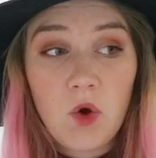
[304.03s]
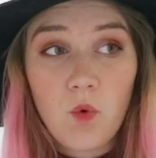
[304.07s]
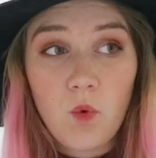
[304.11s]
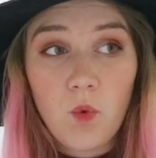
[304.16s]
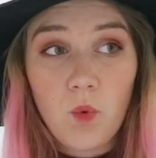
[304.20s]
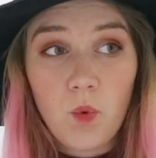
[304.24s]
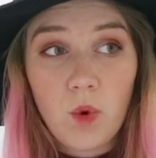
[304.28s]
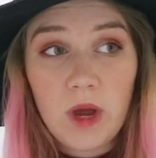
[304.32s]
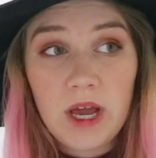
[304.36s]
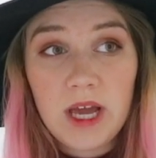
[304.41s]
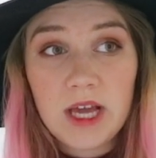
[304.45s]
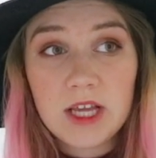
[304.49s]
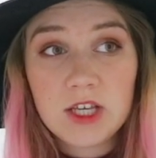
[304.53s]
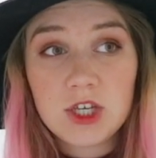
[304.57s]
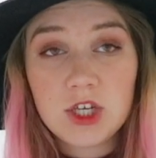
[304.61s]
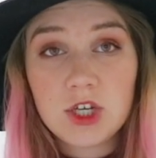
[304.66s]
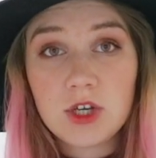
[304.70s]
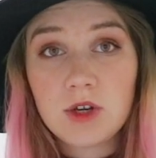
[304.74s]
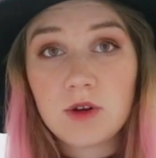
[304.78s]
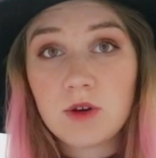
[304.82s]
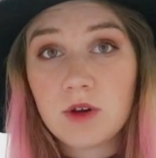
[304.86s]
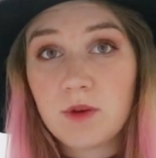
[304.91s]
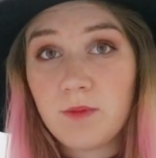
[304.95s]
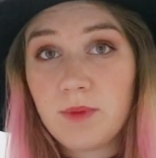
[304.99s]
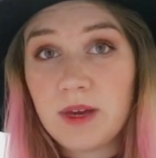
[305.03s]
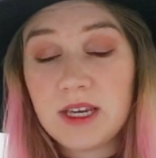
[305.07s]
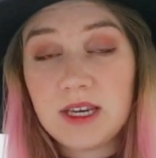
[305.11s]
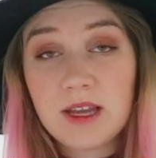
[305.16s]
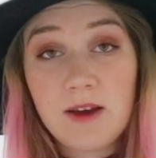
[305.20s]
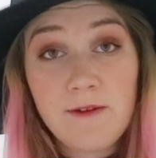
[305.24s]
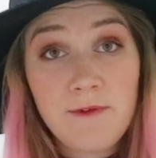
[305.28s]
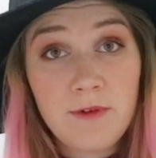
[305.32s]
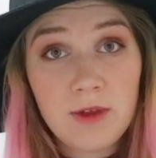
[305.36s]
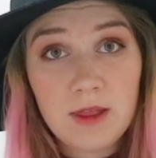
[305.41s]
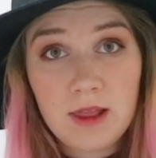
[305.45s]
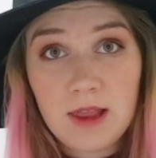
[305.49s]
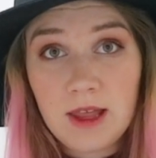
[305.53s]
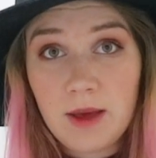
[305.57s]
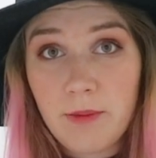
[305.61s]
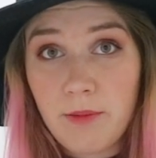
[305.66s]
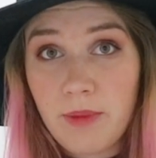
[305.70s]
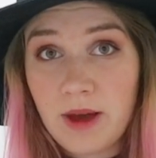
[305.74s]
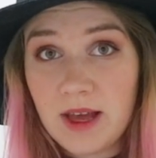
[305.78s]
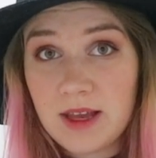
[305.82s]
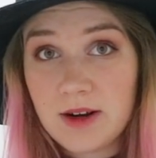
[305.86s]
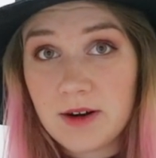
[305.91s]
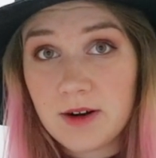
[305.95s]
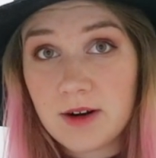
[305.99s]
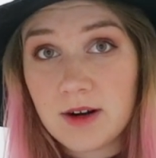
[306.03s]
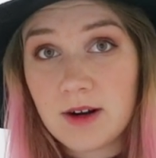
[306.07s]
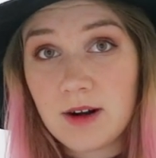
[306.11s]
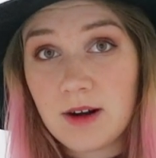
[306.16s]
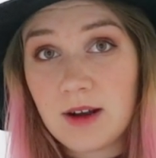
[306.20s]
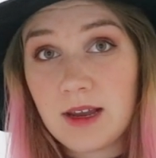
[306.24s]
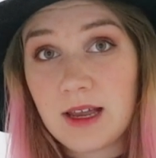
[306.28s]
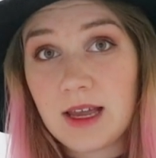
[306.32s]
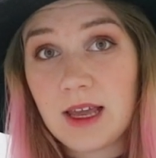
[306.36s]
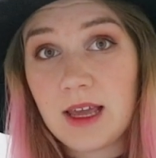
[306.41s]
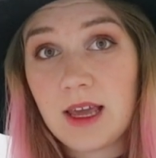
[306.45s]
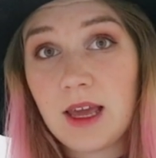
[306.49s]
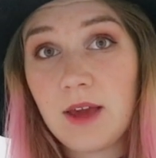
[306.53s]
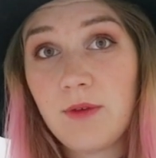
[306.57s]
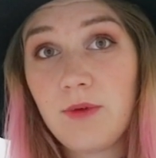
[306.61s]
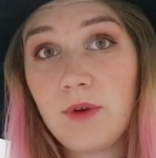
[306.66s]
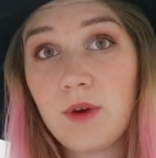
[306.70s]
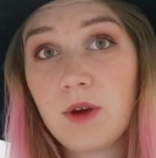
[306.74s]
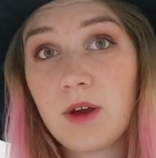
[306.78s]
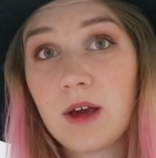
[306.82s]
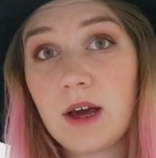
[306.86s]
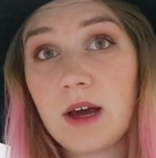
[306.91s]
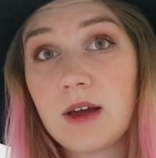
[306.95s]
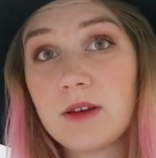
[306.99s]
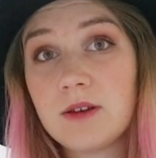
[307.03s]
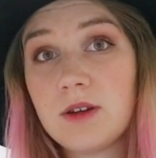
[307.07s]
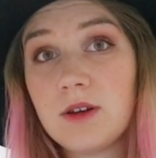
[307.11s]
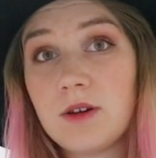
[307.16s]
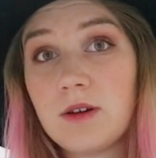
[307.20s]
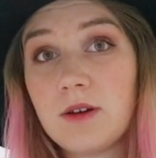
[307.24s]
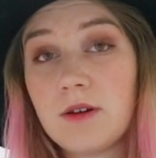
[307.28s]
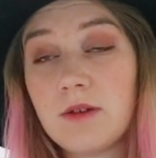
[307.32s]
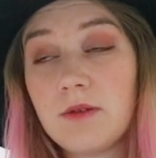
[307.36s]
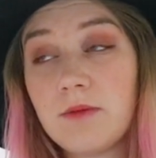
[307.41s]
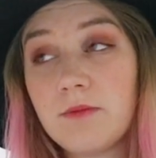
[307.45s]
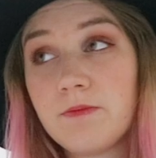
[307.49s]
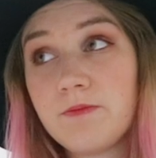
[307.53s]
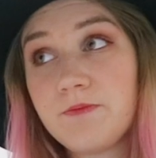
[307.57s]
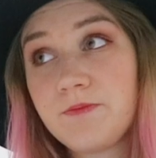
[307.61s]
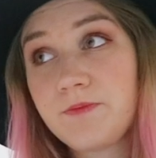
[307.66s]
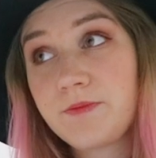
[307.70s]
which could be definitely better, like if you counter